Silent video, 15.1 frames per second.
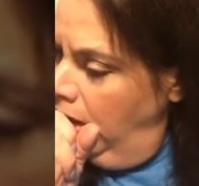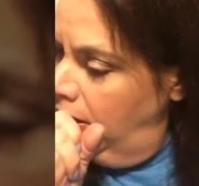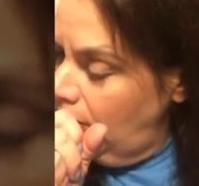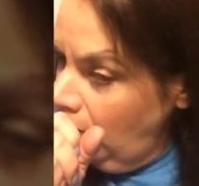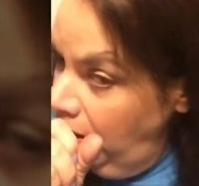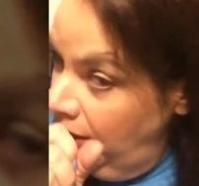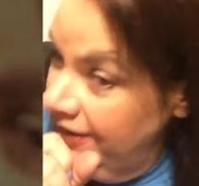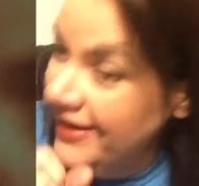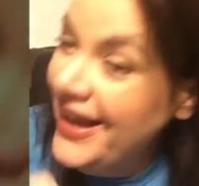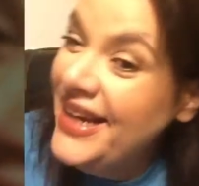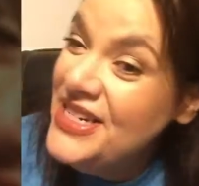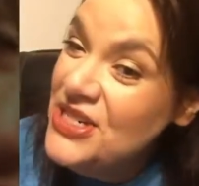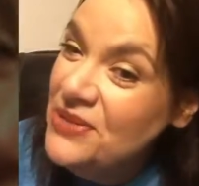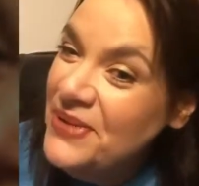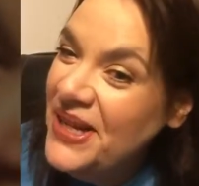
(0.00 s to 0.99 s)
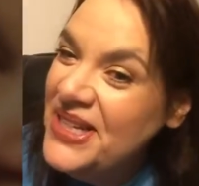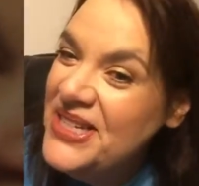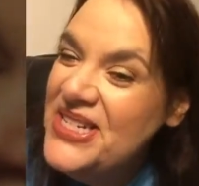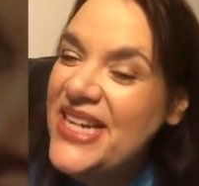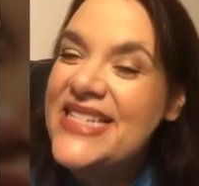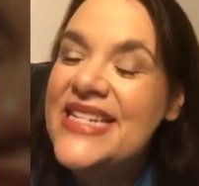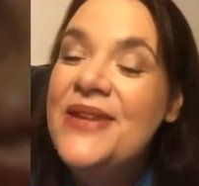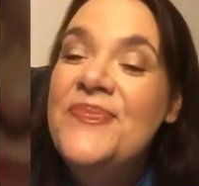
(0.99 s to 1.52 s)
I do
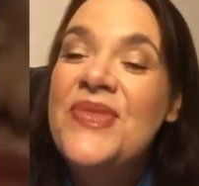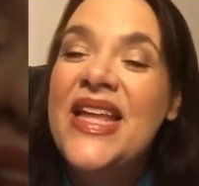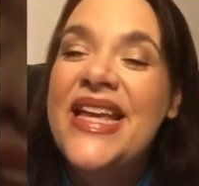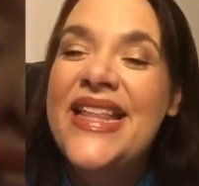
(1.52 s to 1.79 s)
apologize.